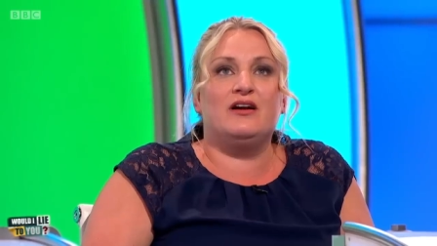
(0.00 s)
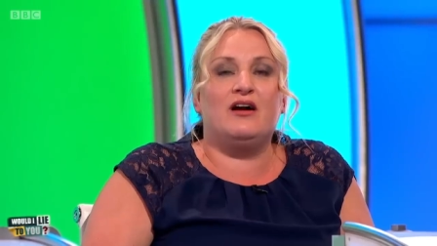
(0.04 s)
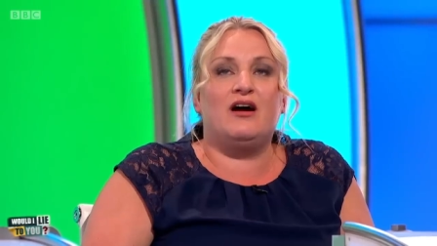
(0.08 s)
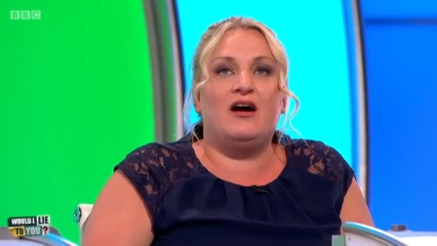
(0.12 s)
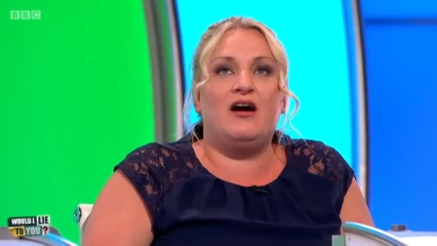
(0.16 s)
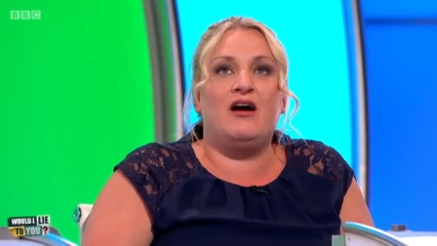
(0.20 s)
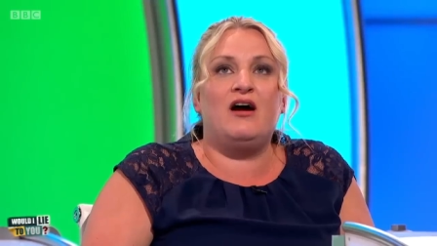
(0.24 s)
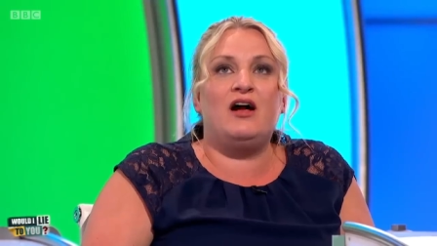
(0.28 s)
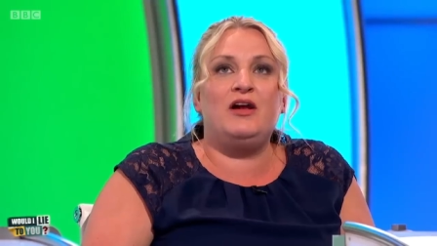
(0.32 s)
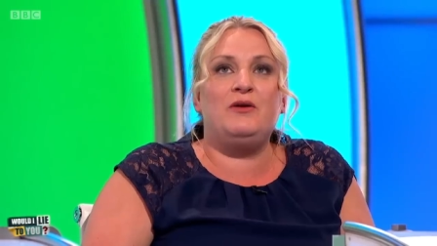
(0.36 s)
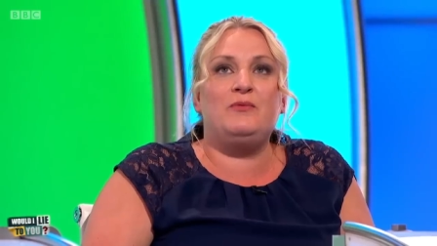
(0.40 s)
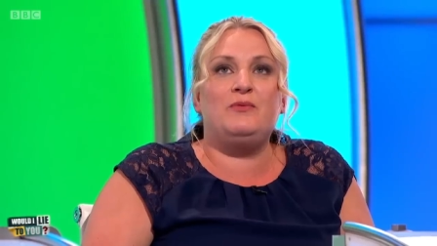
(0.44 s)

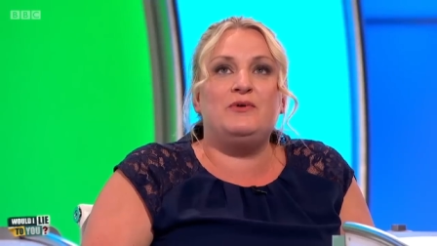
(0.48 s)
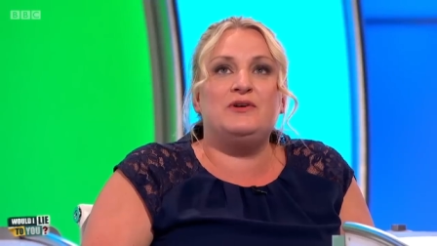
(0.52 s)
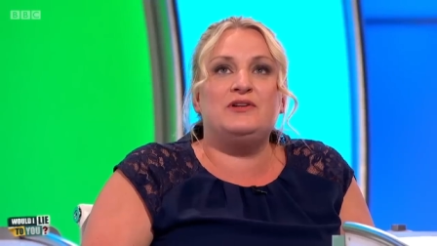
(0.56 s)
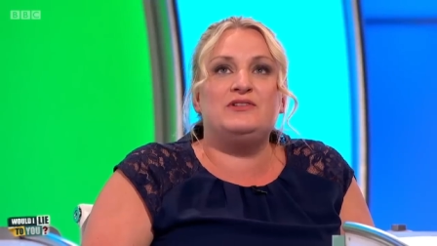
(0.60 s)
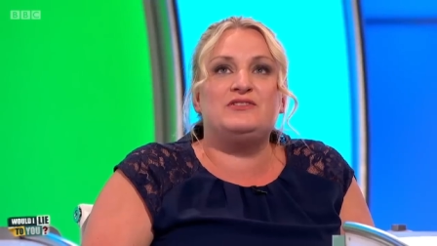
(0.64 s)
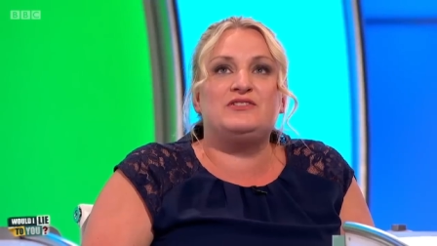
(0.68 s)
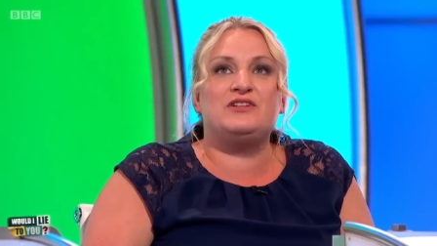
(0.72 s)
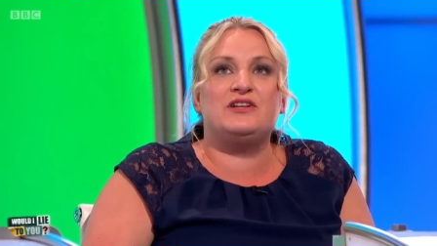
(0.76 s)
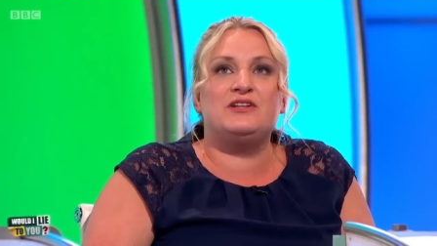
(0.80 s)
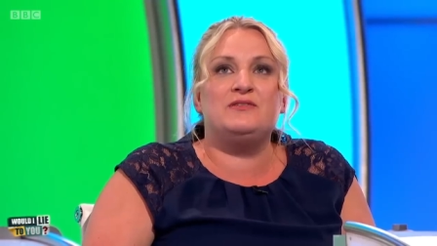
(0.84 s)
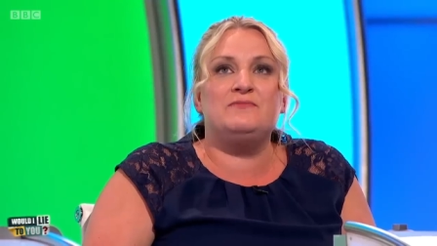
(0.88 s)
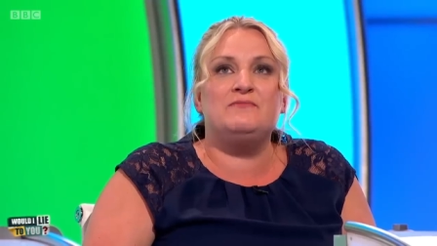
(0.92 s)
I
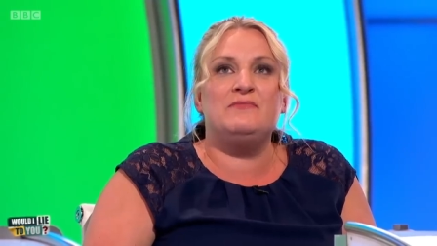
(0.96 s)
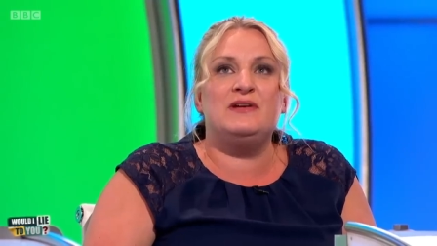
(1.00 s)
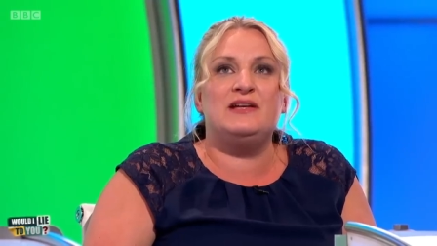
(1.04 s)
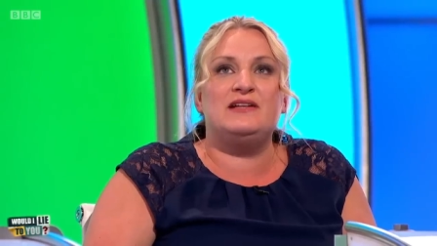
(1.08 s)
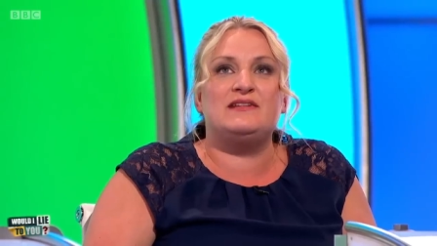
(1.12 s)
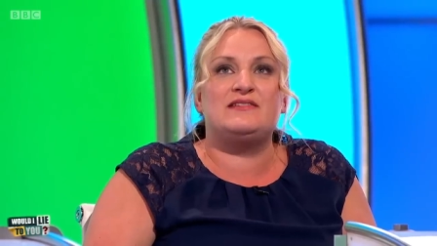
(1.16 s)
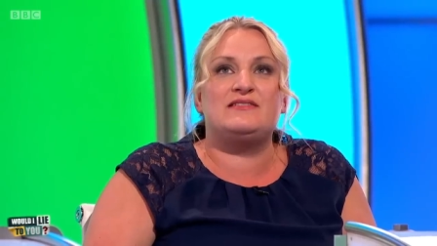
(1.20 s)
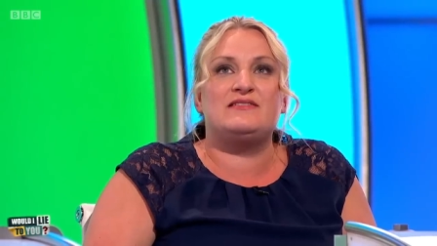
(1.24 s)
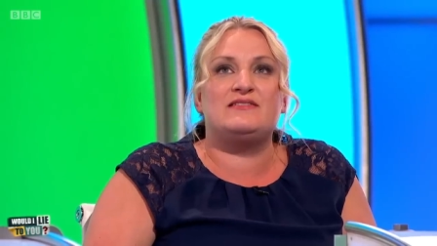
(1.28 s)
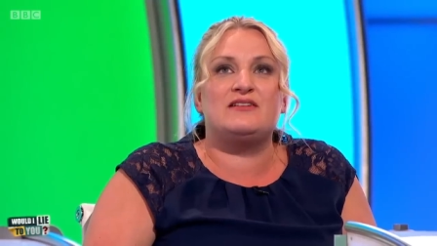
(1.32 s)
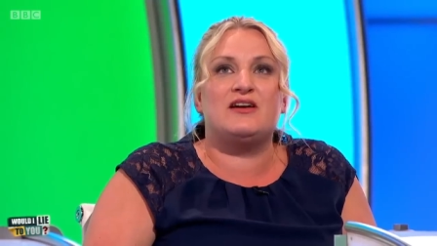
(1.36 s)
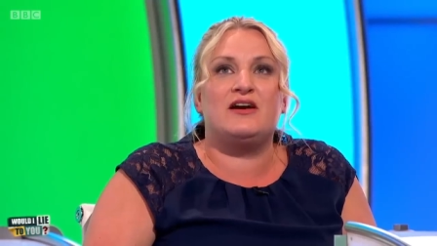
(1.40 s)
would
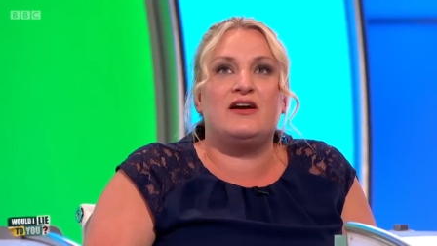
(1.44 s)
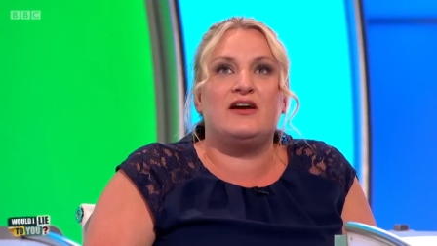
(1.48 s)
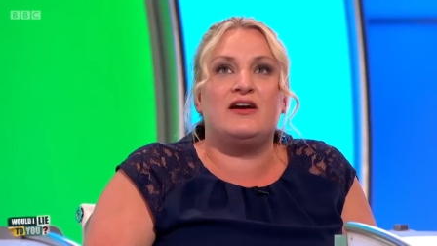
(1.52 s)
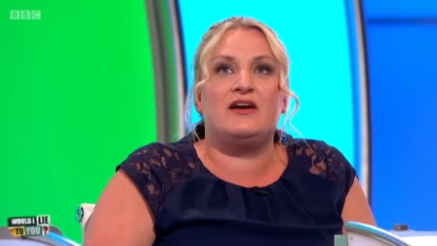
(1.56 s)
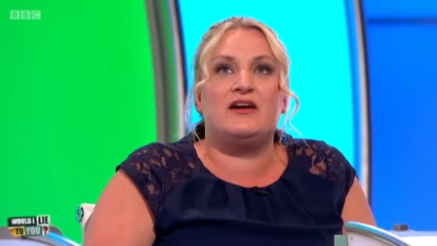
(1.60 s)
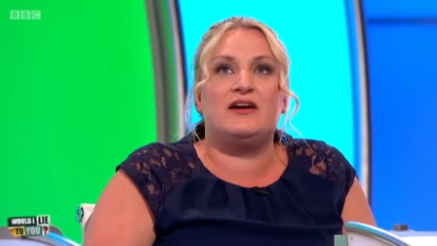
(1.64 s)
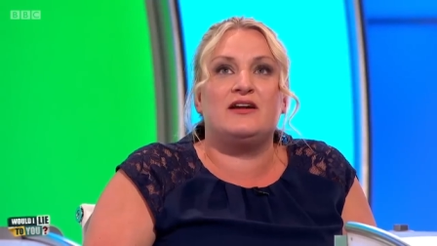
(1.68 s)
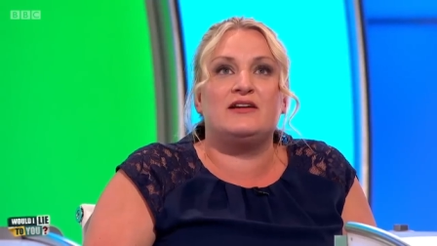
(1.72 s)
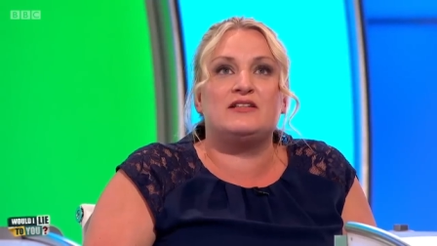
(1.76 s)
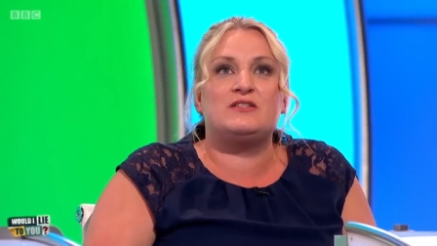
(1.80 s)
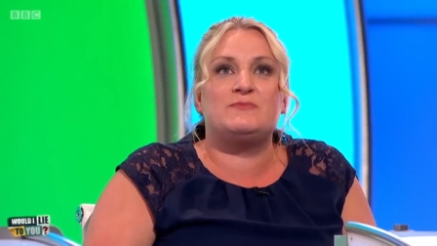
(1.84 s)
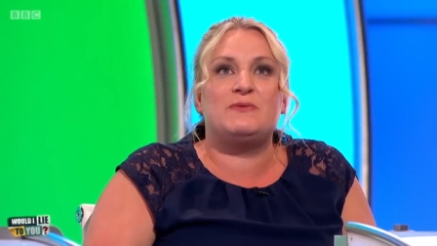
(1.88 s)
administer,
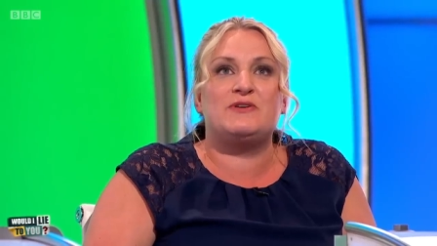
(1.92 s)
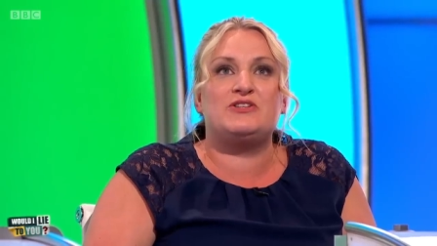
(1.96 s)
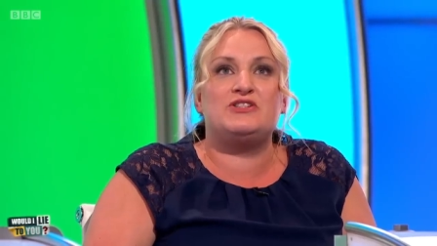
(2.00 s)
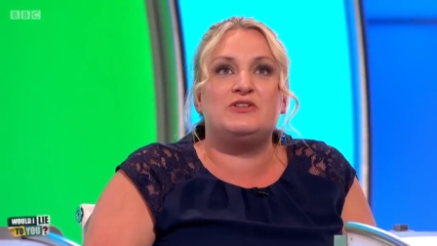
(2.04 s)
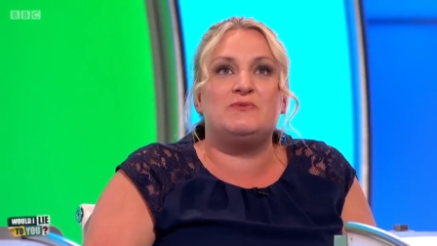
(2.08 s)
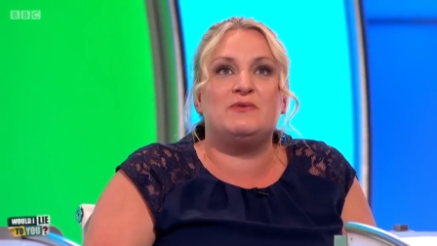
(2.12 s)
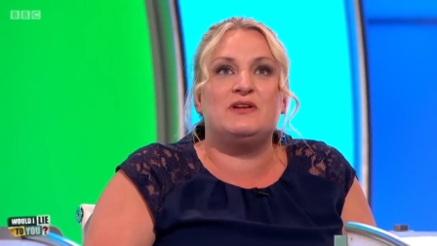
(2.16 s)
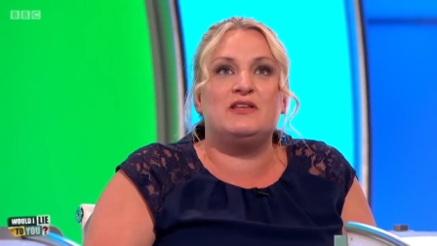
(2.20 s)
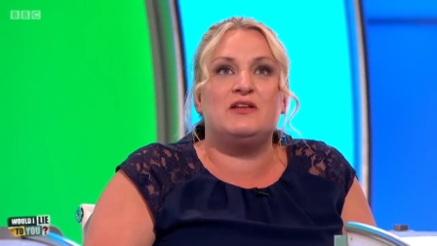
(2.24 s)
especially